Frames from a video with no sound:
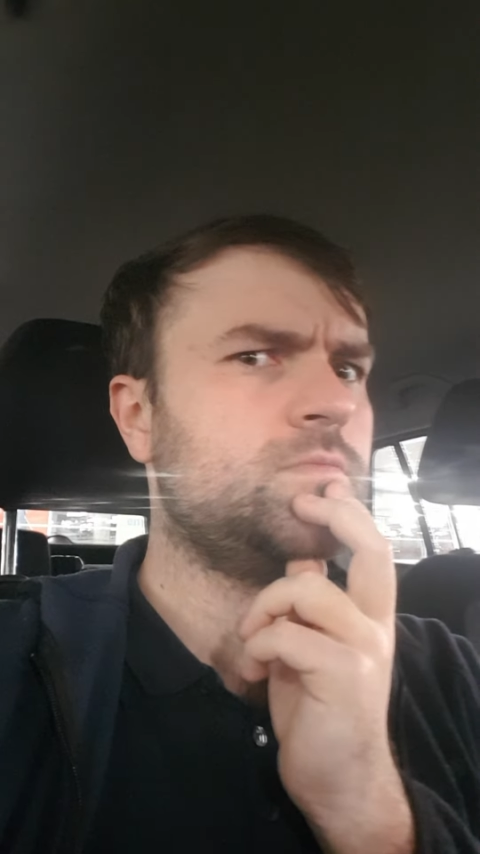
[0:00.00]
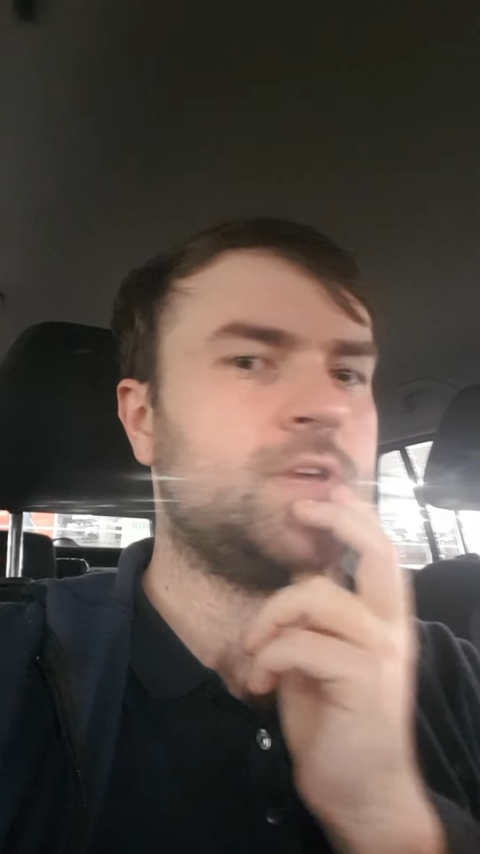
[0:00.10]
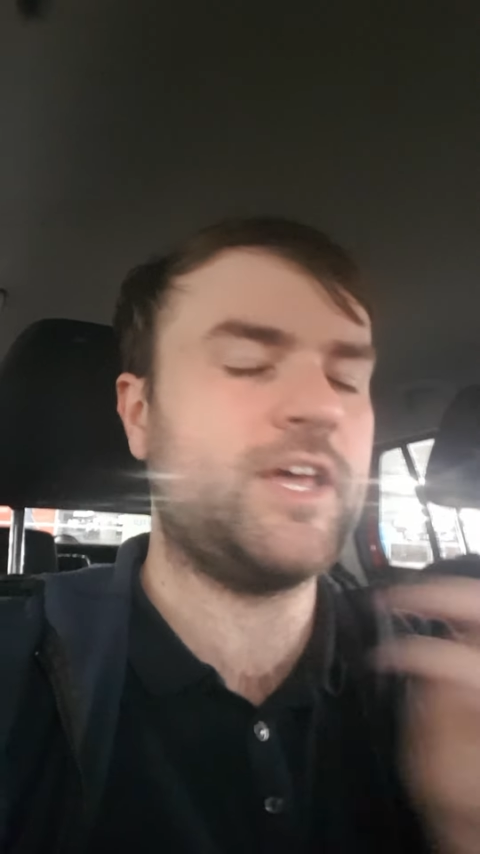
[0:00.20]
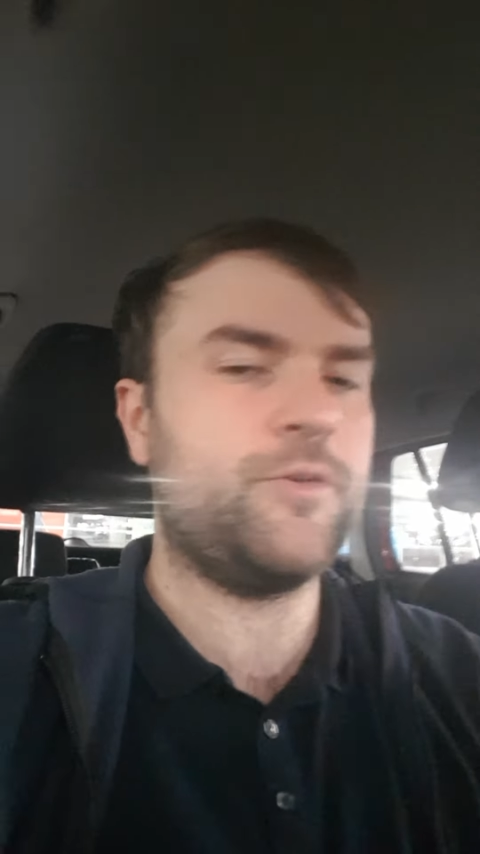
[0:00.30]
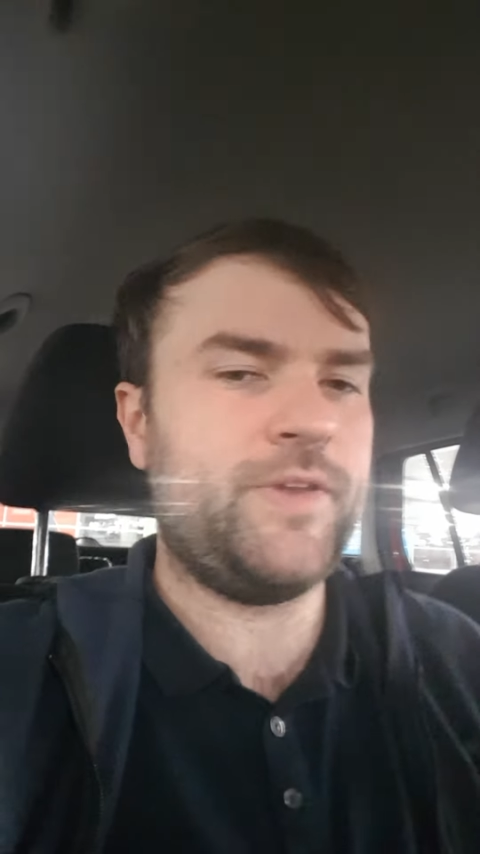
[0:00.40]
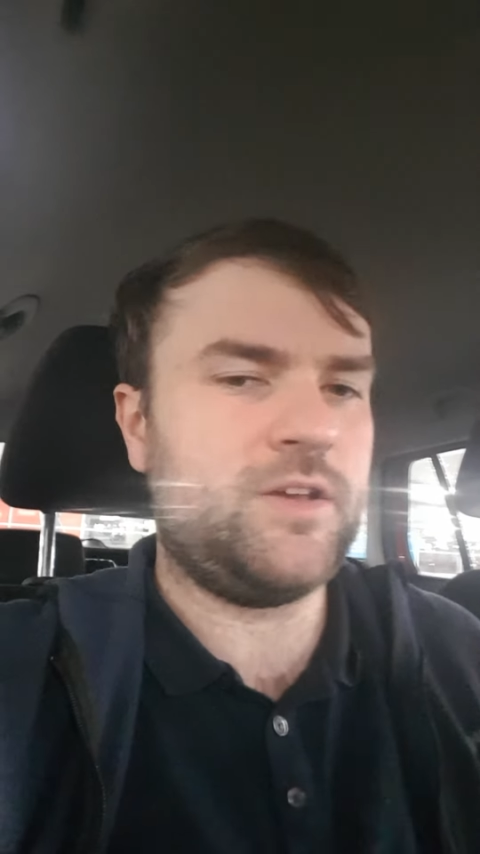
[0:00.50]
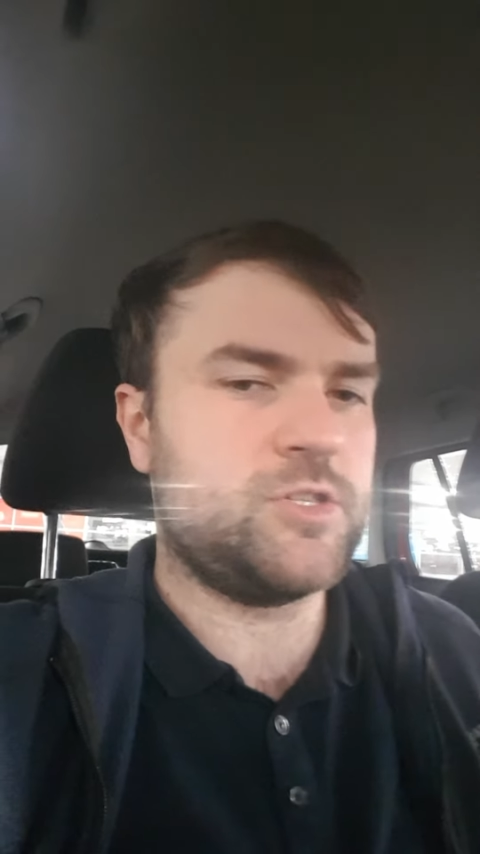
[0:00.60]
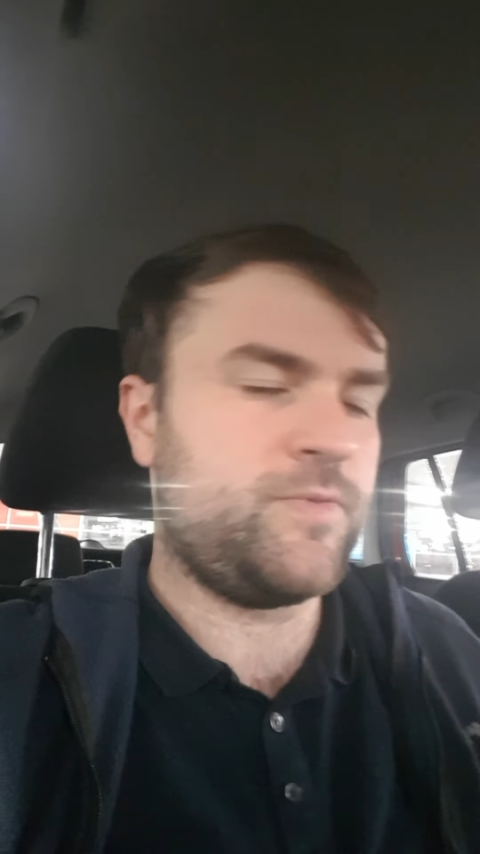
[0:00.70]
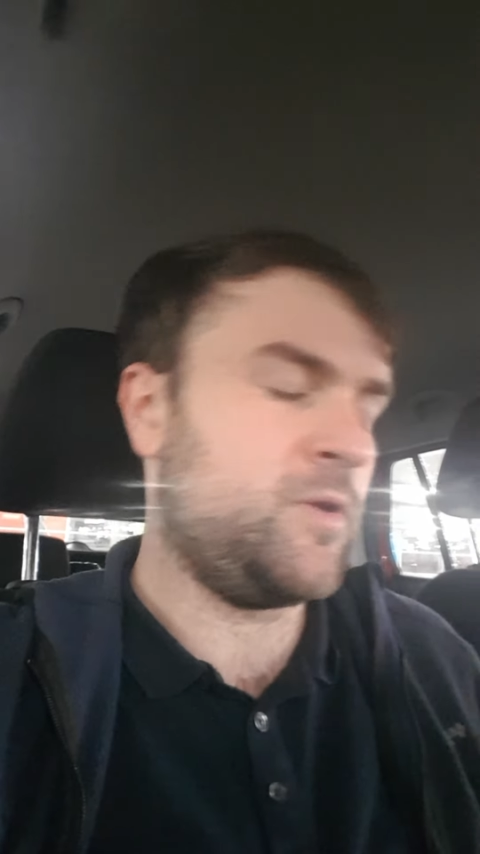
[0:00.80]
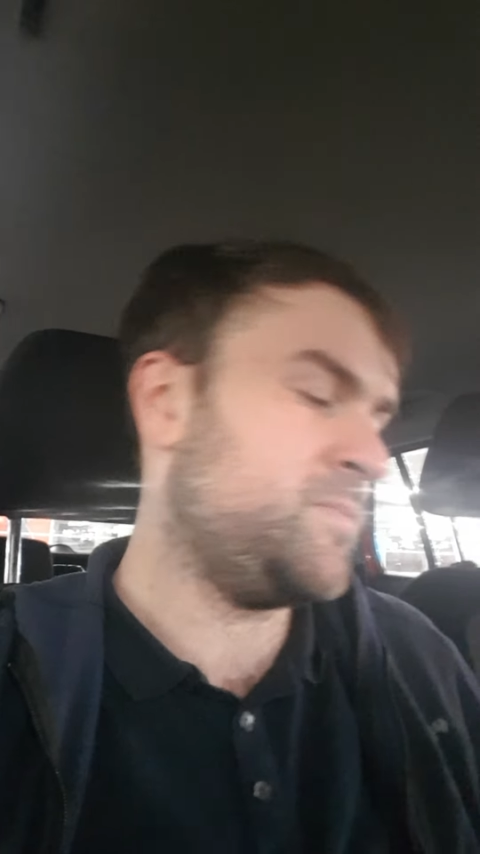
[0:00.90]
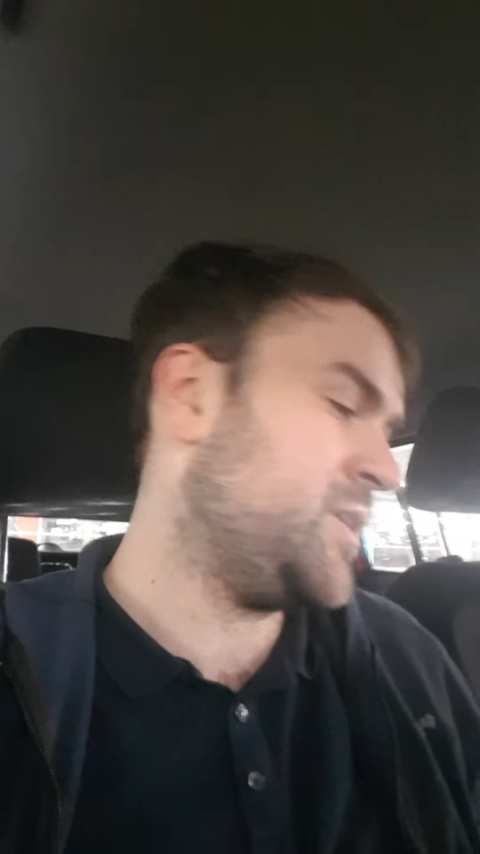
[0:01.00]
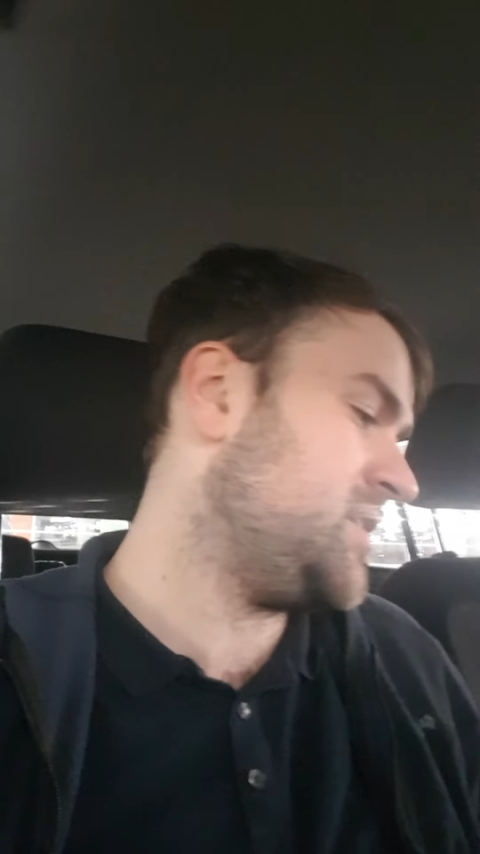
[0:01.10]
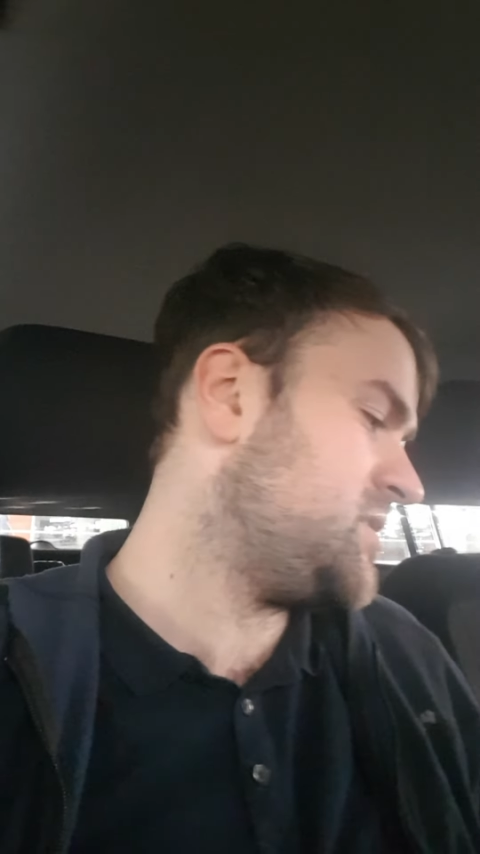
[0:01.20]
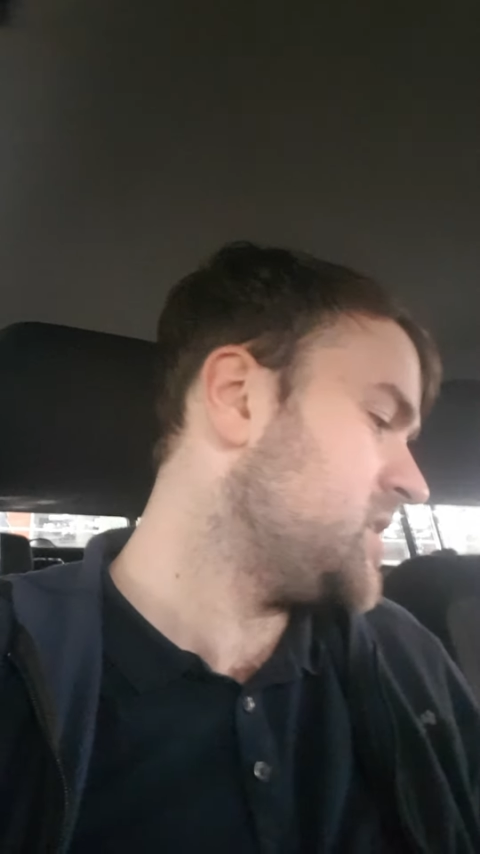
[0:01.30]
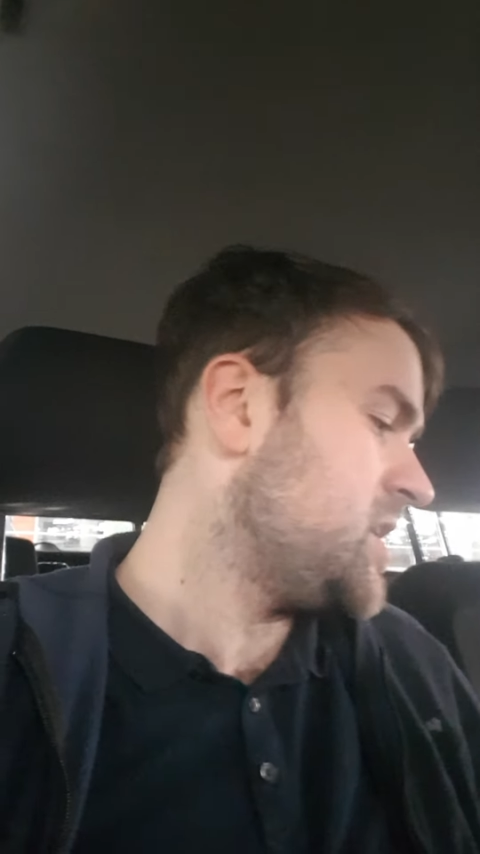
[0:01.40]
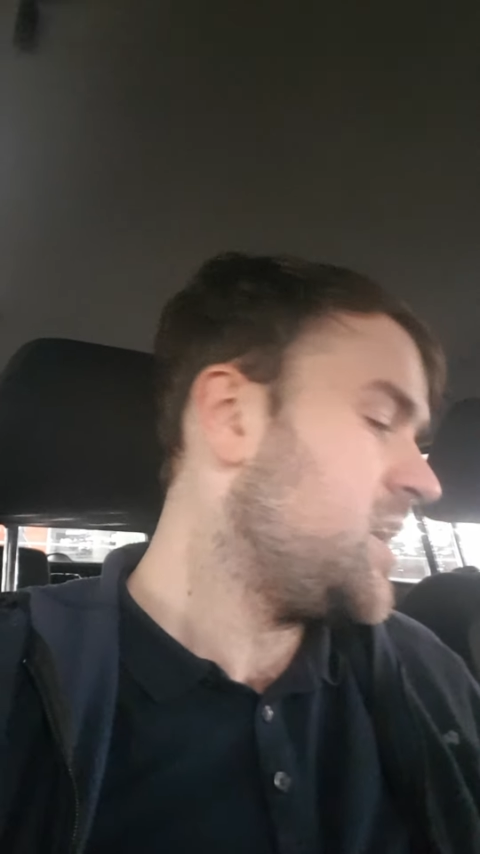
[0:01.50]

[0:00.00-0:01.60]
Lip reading: yeah, nothing else to put updates.